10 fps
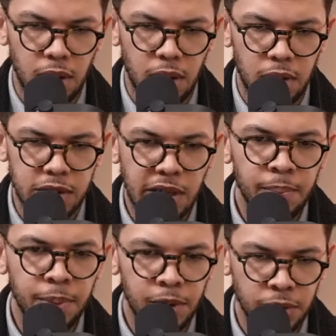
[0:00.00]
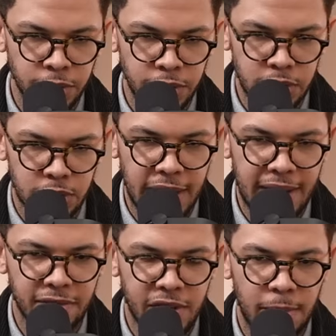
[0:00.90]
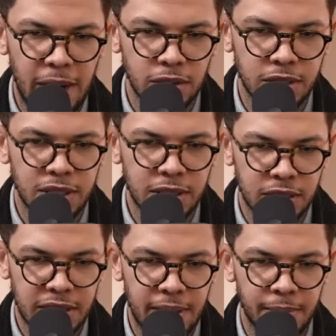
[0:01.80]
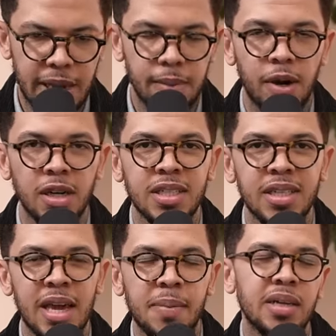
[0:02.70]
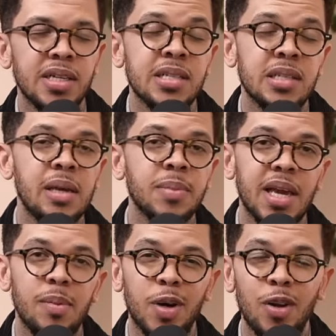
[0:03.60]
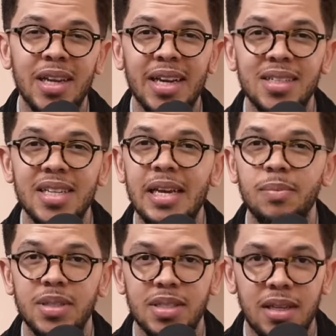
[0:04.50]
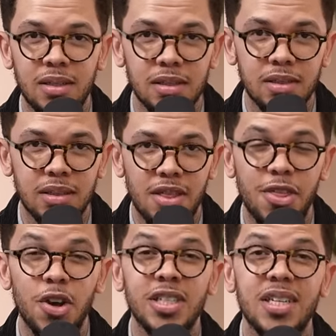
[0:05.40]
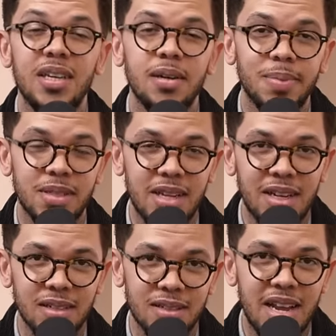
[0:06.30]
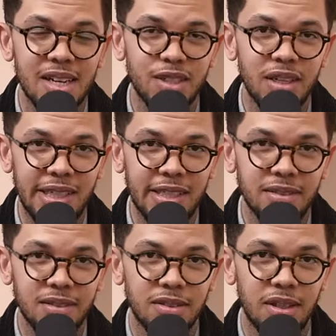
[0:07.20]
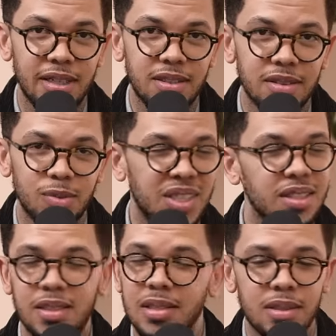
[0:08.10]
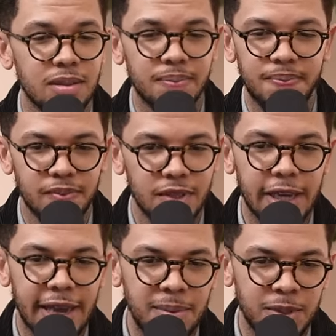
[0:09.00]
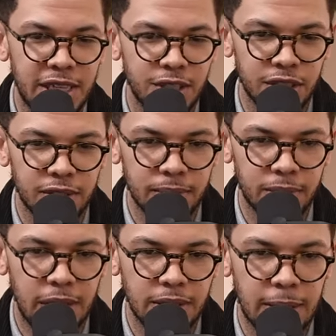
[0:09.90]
some polls that have come out since the MK party came out has the MK polling at 10%, 13% nationally, right? Which is just a game changer, right?